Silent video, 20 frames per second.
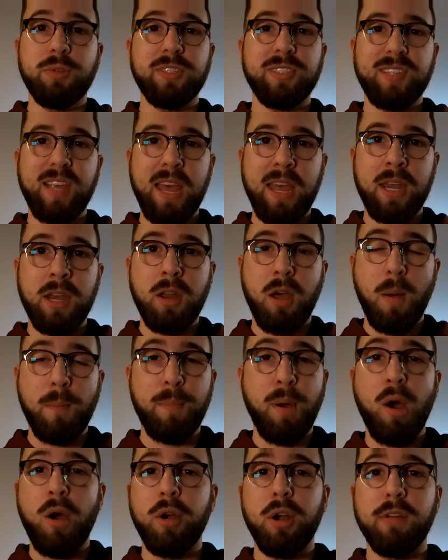send a
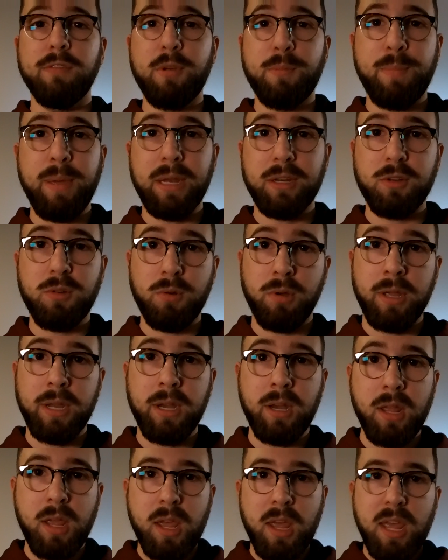part of a Bitcoin